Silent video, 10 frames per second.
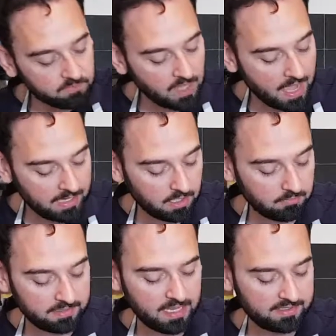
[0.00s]
I
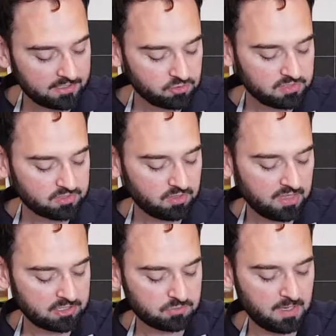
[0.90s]
love it. And actually it's not
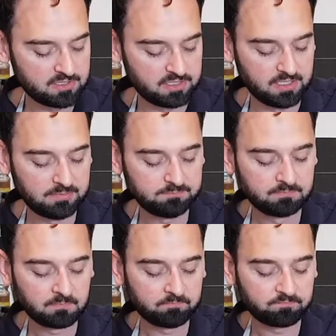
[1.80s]
that spicy, huh?
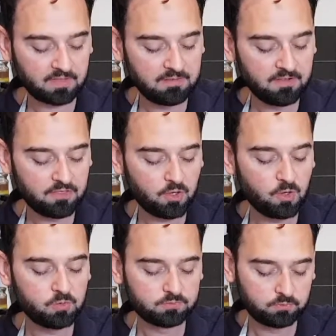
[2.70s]
Even
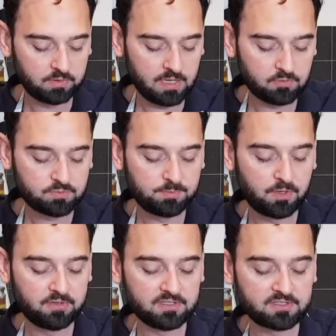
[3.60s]
though when I was
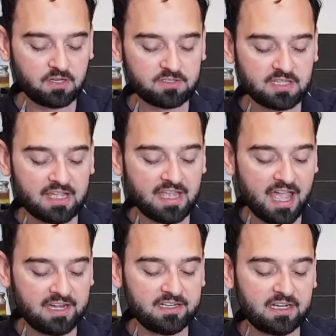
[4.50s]
preparing the sauce, I
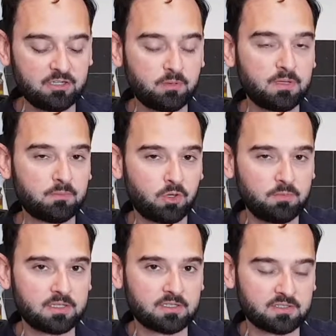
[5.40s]
added a little bit more,
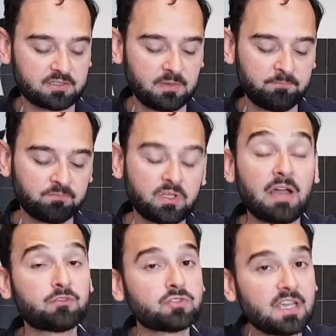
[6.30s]
because you
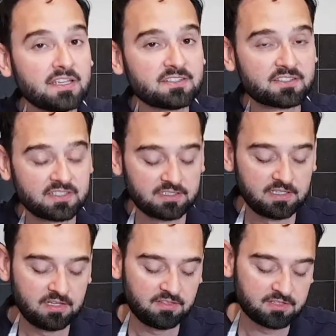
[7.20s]
have to taste
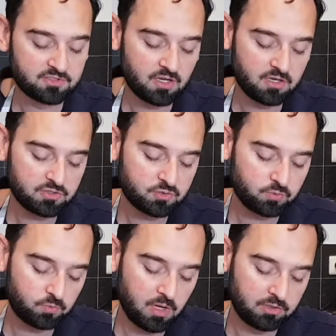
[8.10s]
the sauce
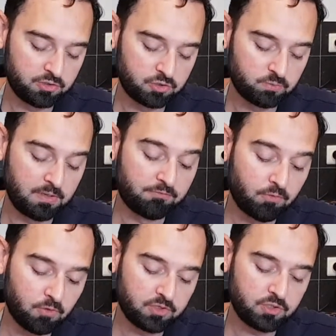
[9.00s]

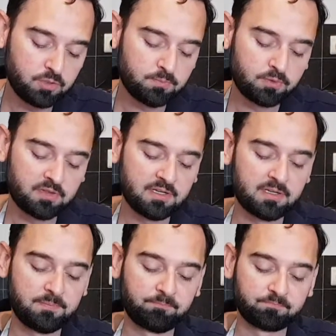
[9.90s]
before you put
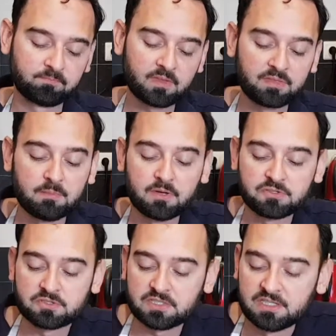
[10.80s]
the
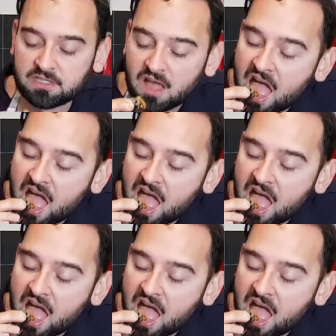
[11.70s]
mussels in.